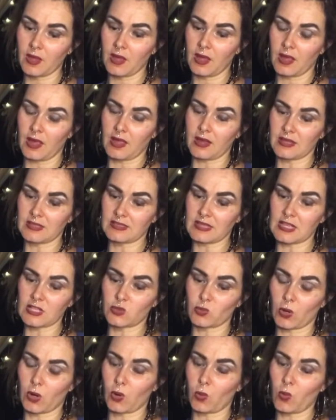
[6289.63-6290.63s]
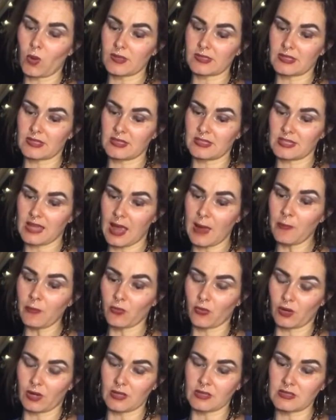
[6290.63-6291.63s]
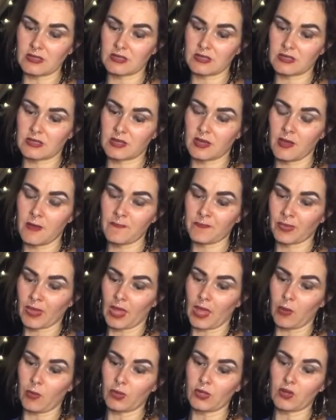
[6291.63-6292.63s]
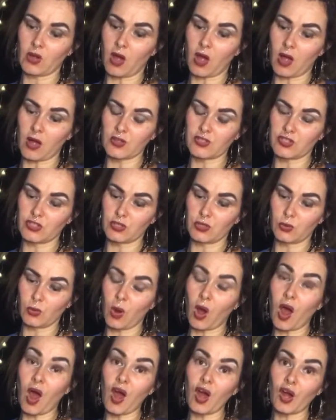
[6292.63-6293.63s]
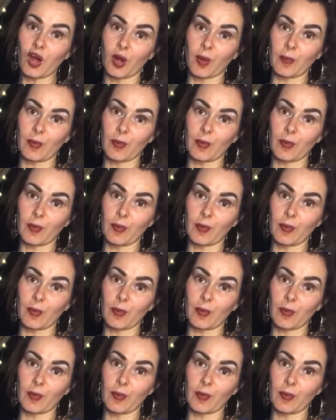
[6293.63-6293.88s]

a sense where it wasn't temperanced, it would cause you harm.